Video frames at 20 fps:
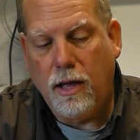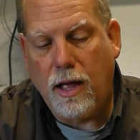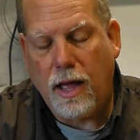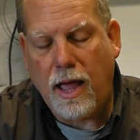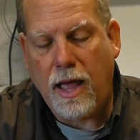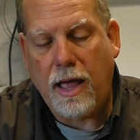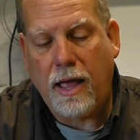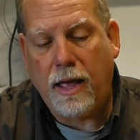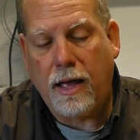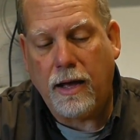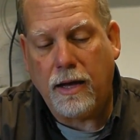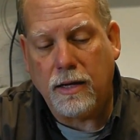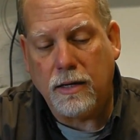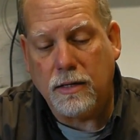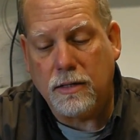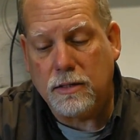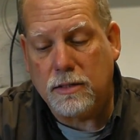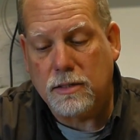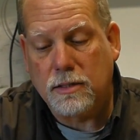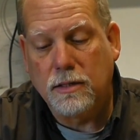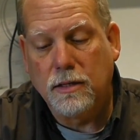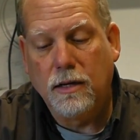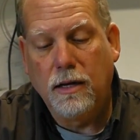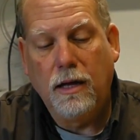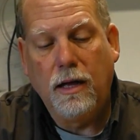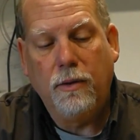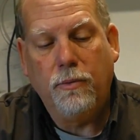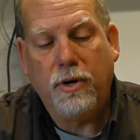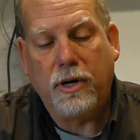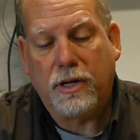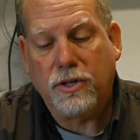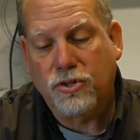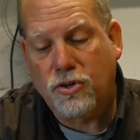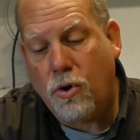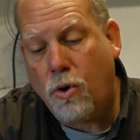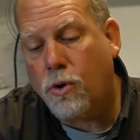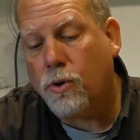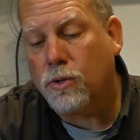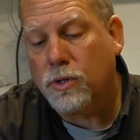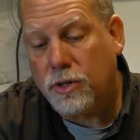and when it gets
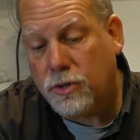cold,